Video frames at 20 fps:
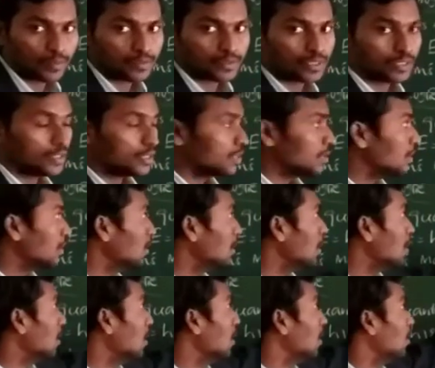mc.
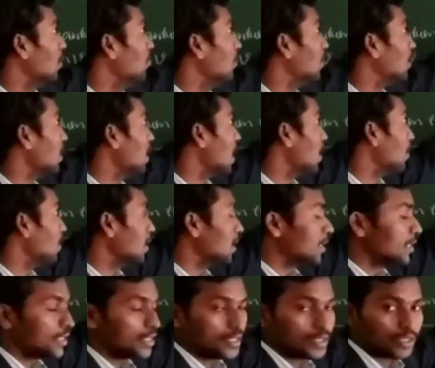The lambda
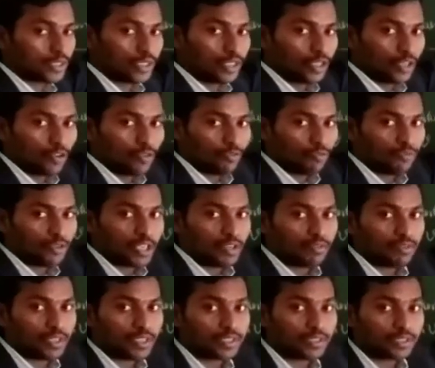is
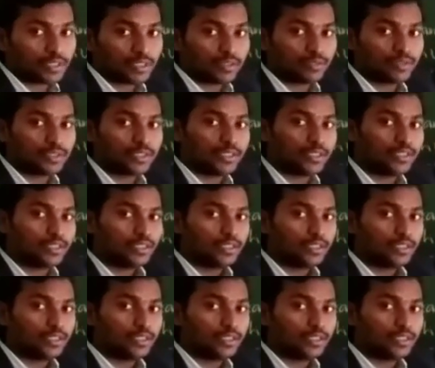wavelength of the